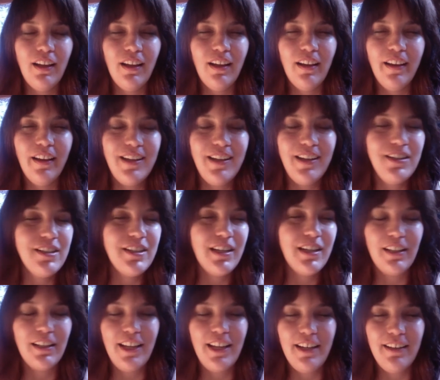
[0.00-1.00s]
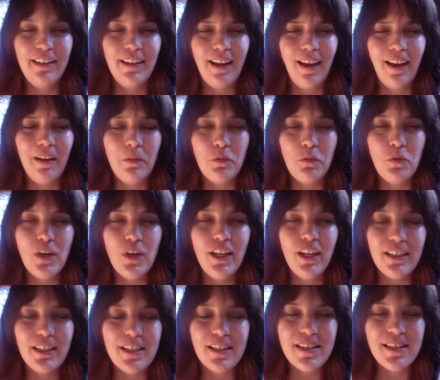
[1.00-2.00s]
I just declare that I am
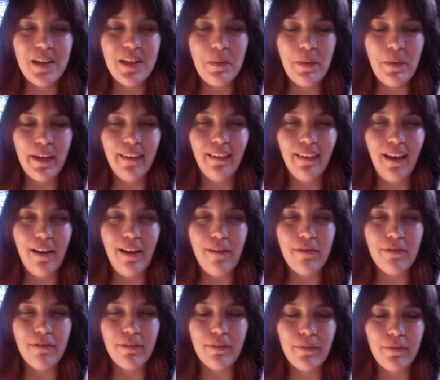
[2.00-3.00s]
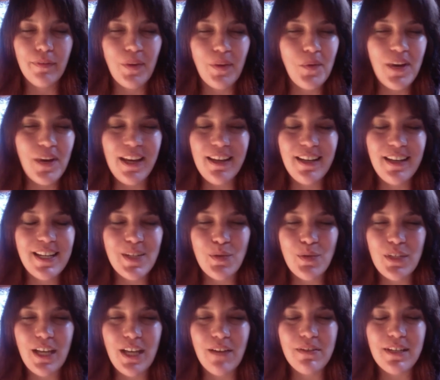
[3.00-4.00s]
willing to see my life the way it is
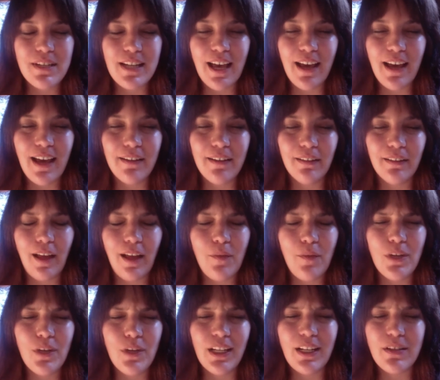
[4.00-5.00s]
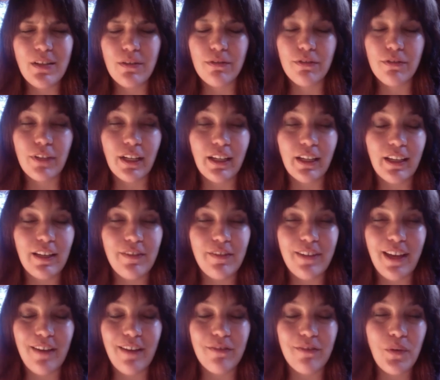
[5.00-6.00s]
without denial. I'm willing to forgive
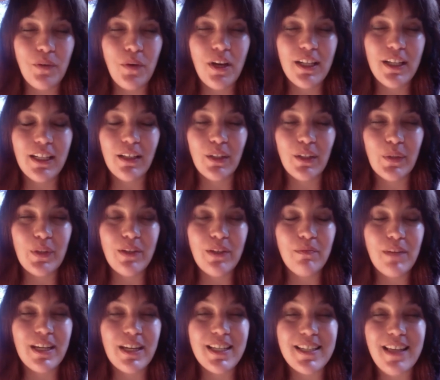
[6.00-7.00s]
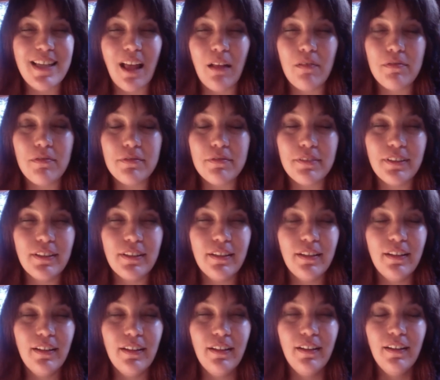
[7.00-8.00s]
everyone, including myself.
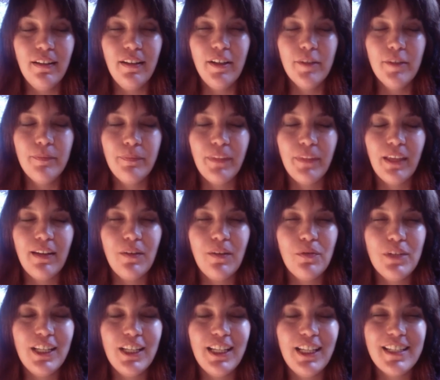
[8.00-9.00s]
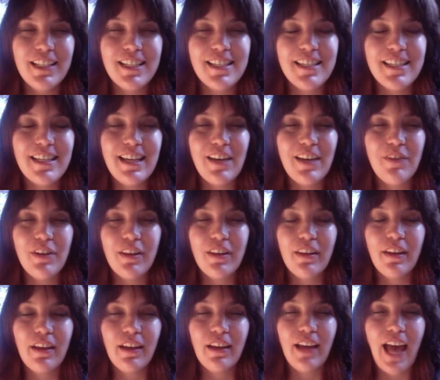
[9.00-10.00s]
And I'm willing to see
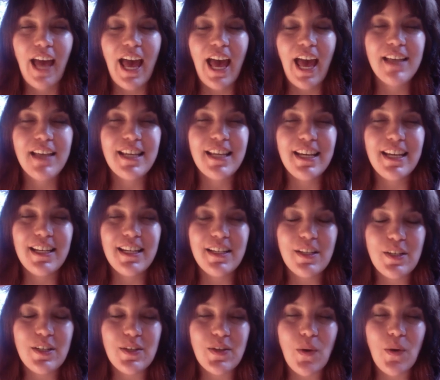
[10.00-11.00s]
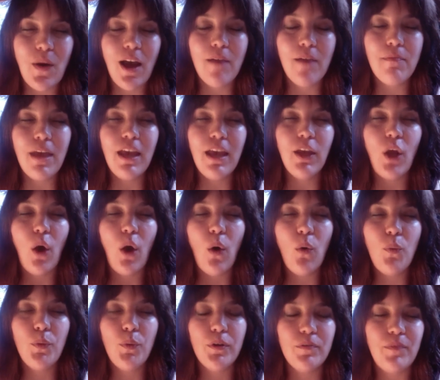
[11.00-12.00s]
everything as is. So I made
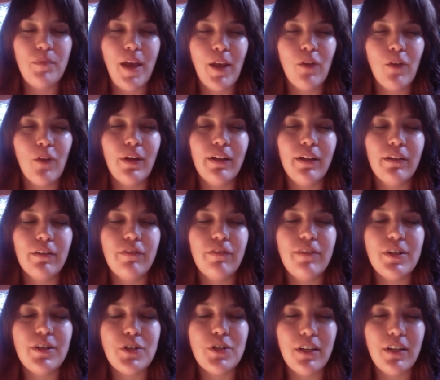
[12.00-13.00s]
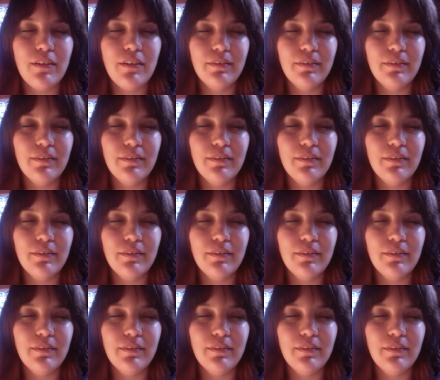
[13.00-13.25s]
open my greater vision